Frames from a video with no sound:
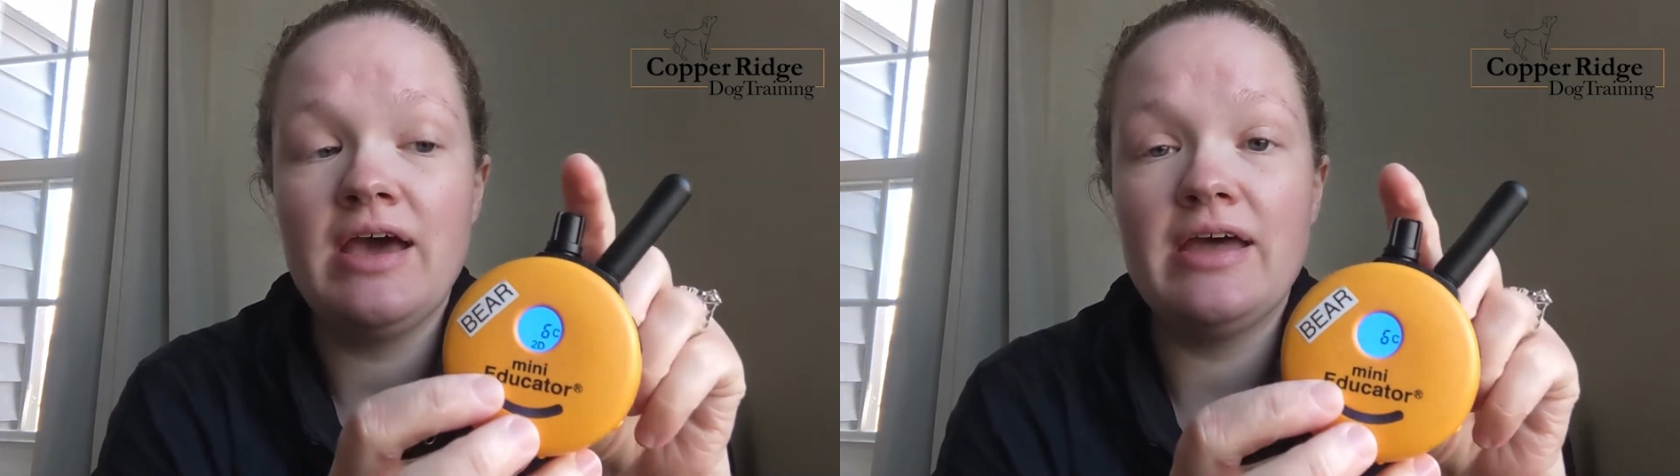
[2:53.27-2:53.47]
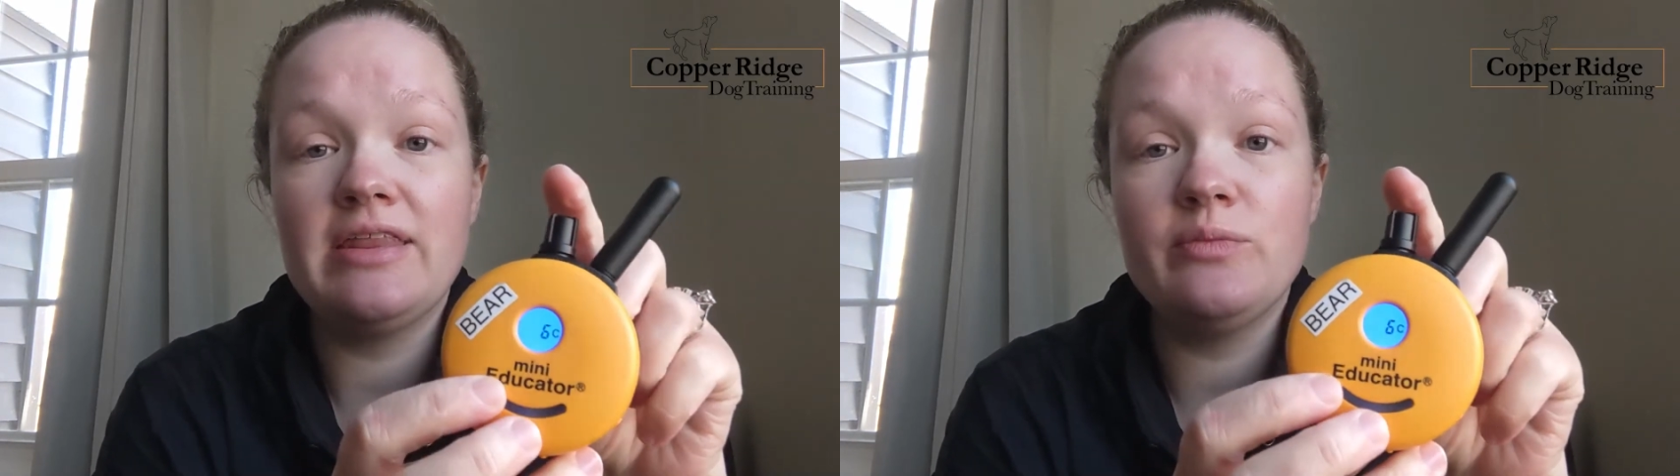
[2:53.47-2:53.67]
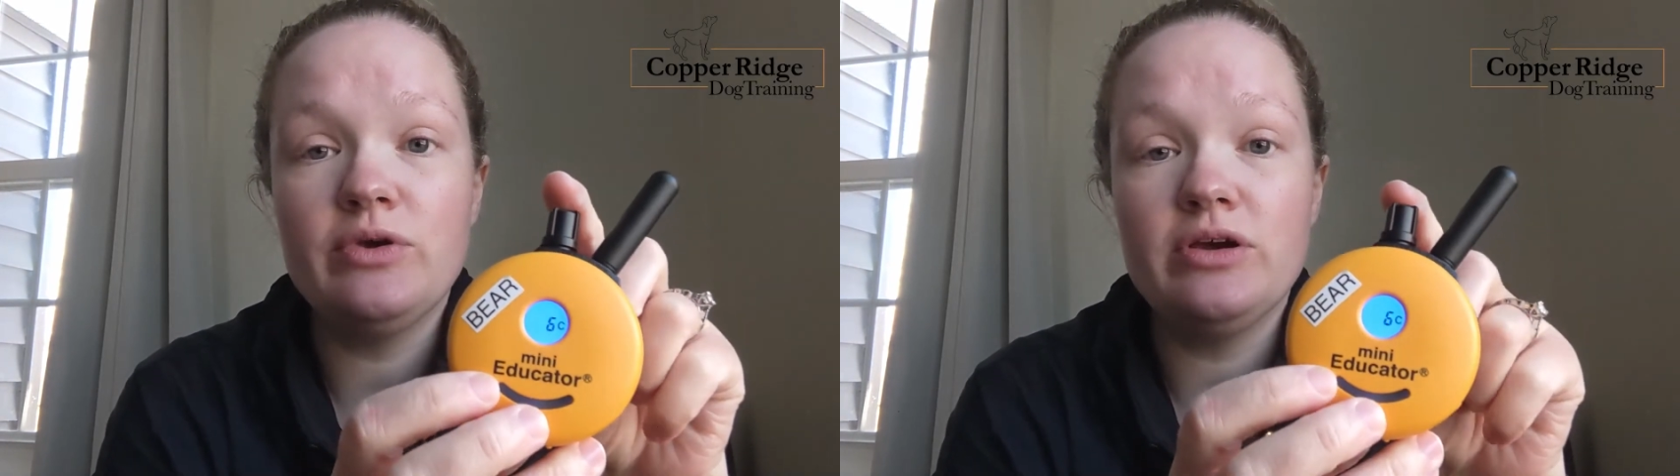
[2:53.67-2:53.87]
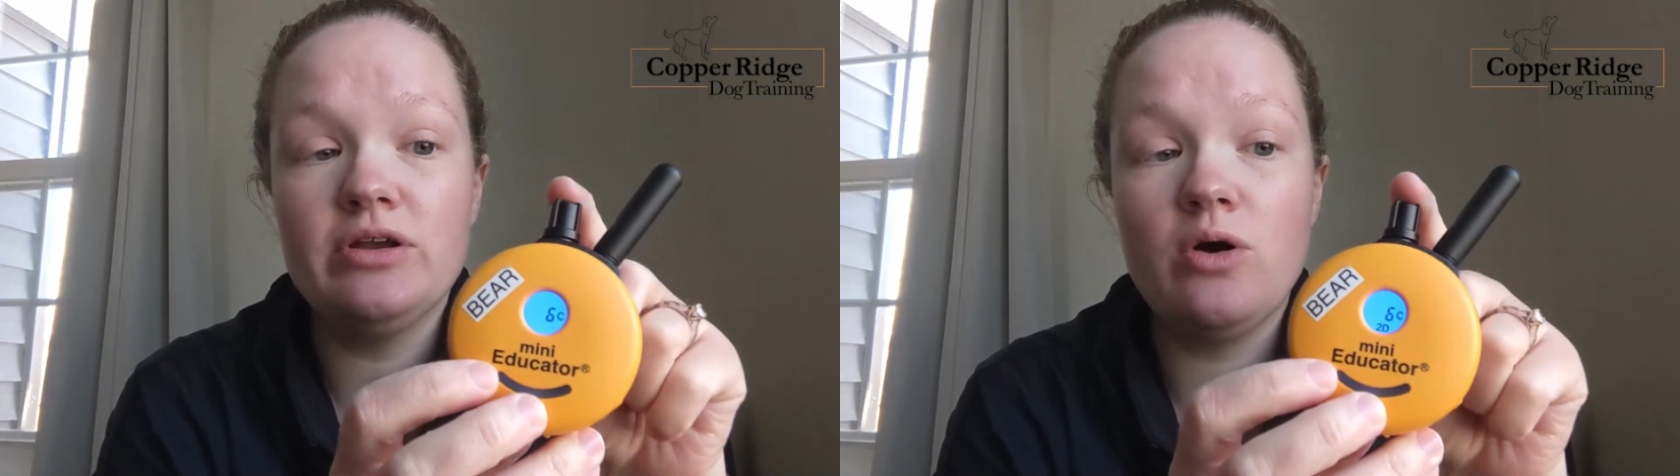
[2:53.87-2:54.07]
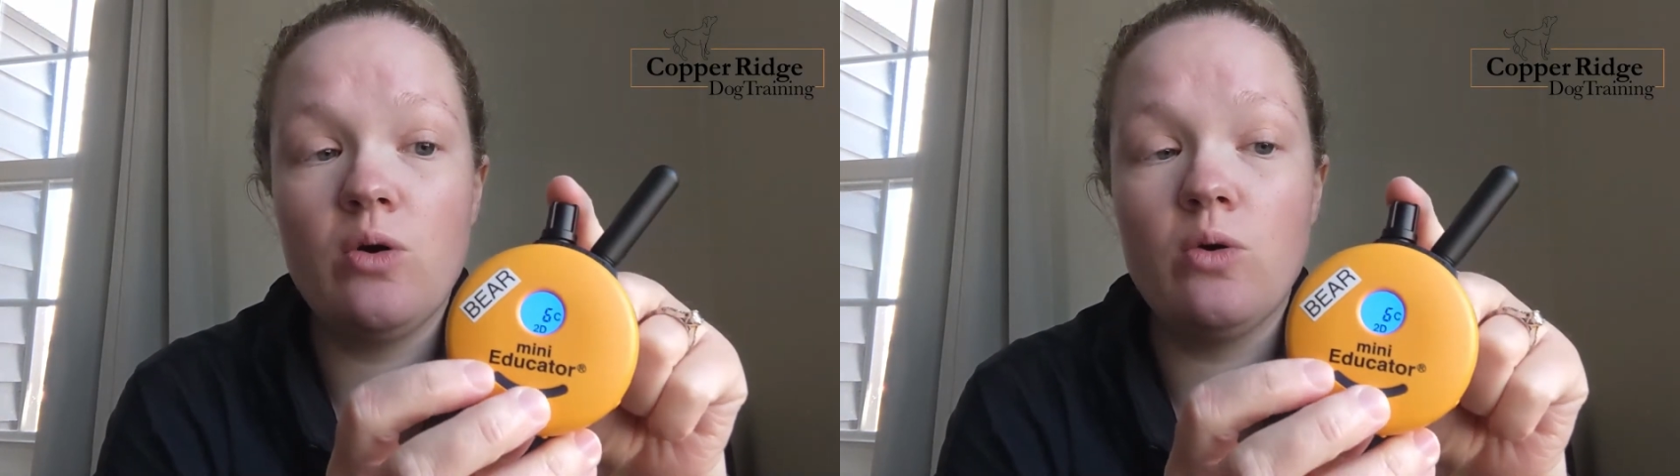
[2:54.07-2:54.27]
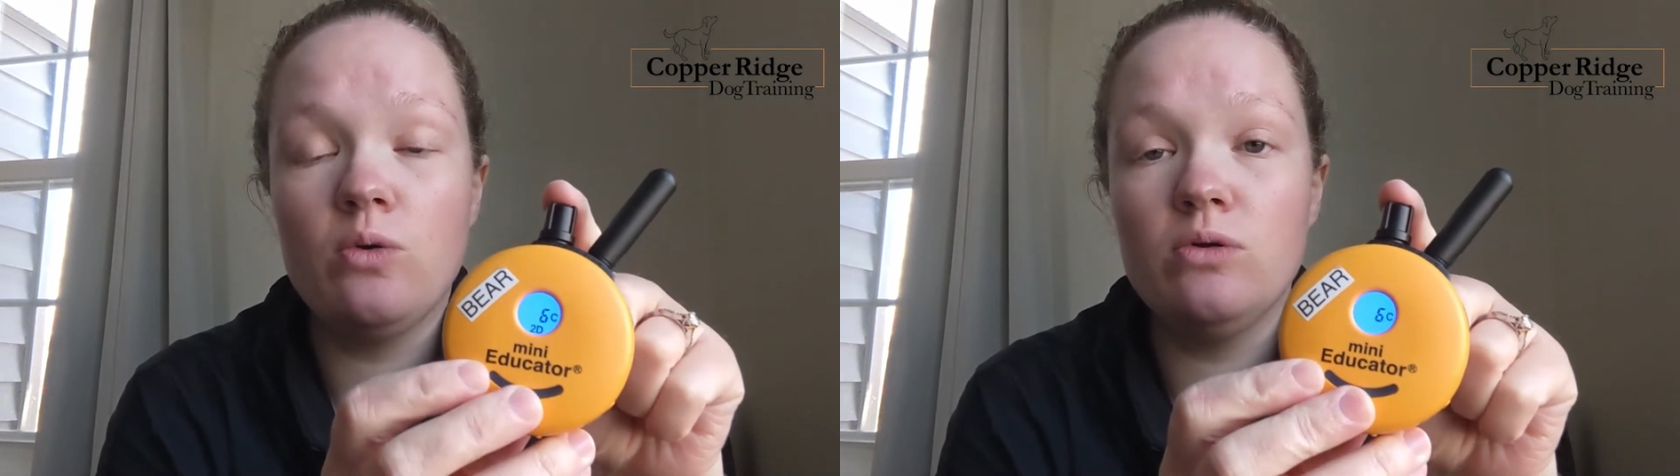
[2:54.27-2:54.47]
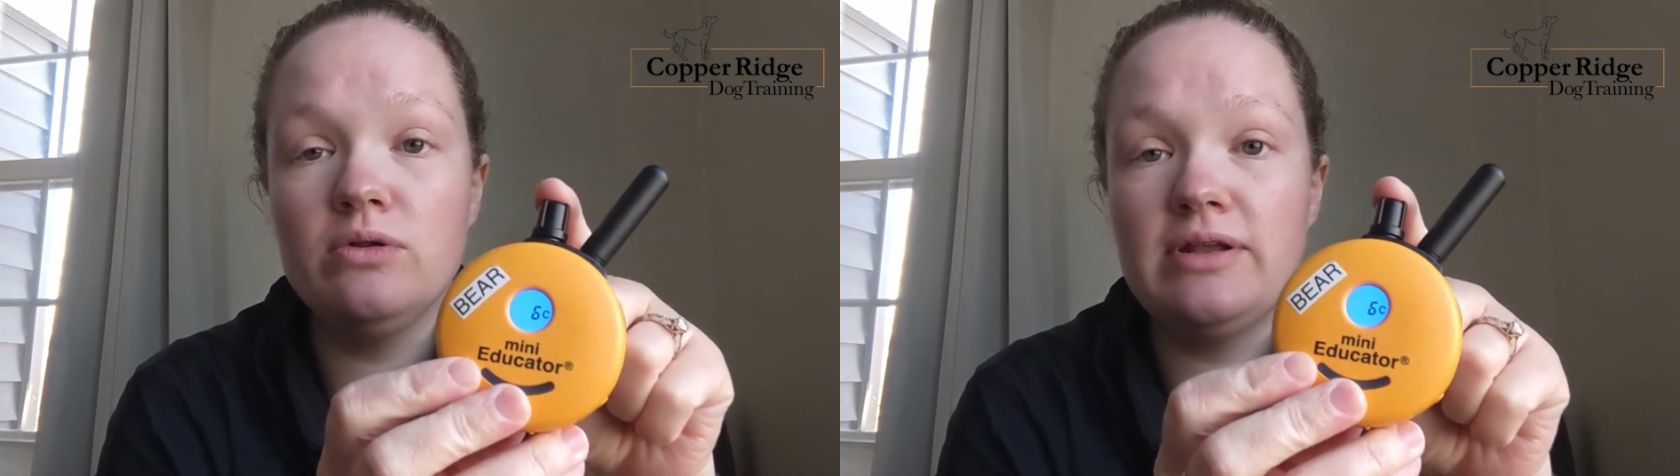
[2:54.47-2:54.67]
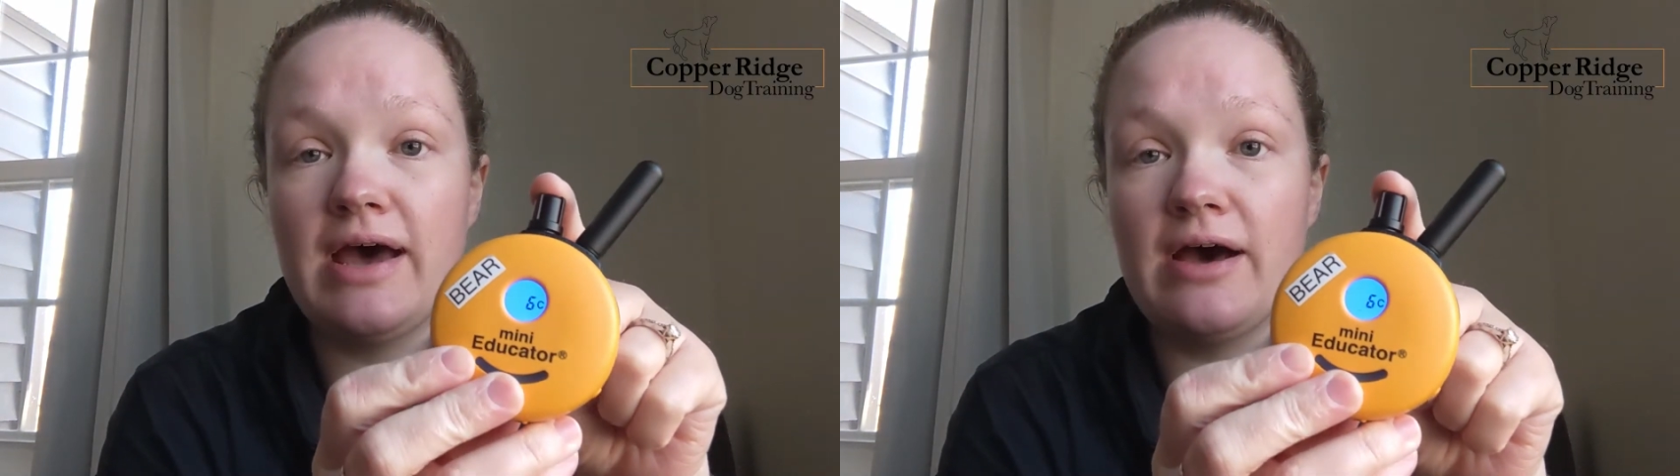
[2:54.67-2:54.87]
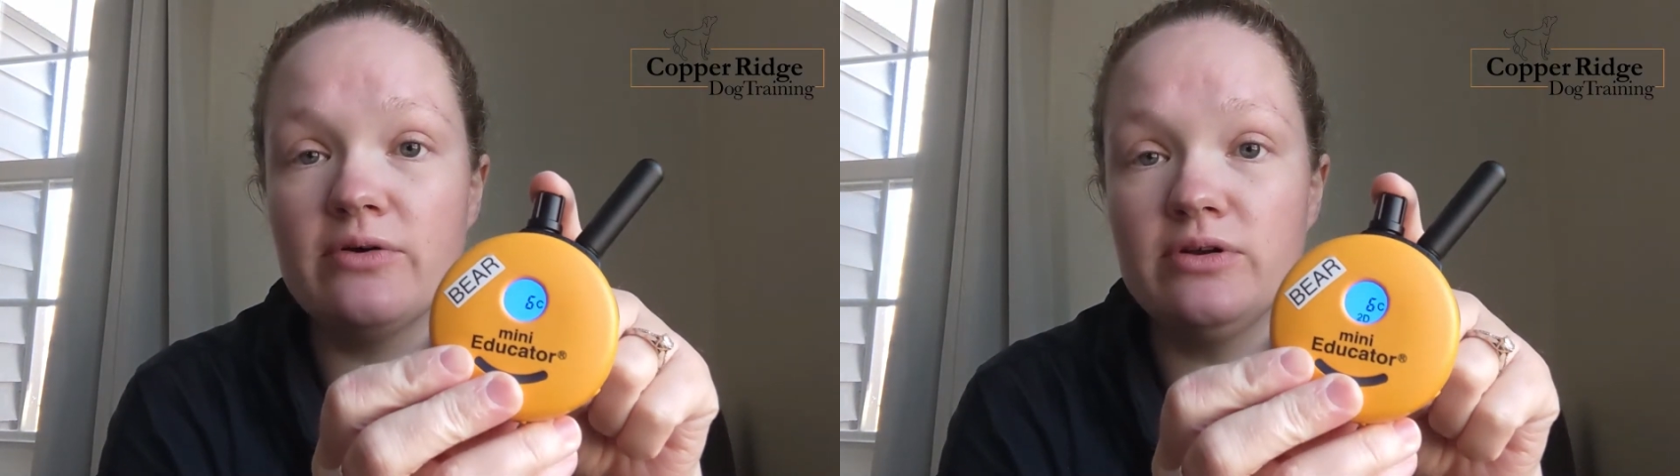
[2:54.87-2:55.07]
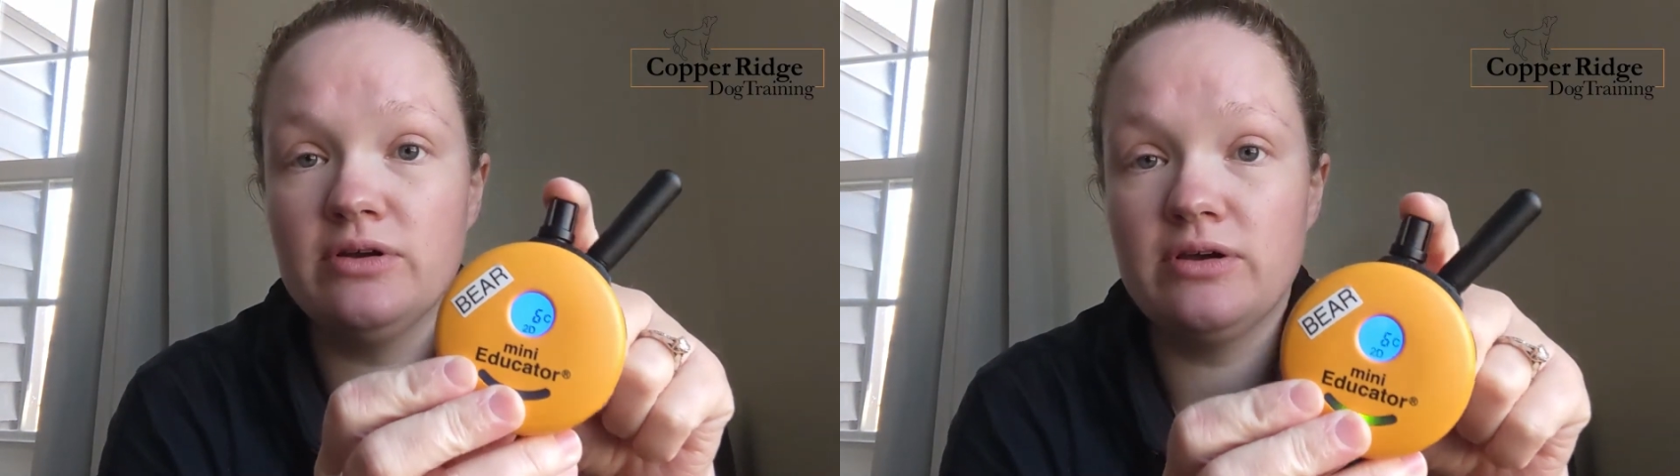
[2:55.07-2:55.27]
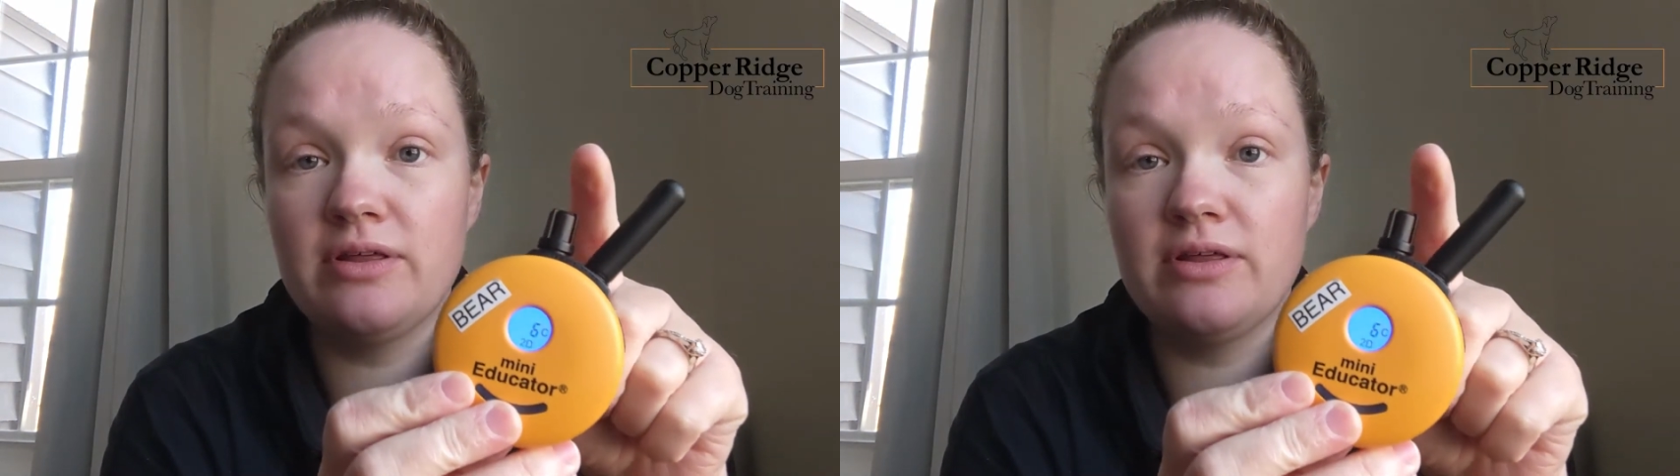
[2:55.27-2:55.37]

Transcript: and then we're going to hold down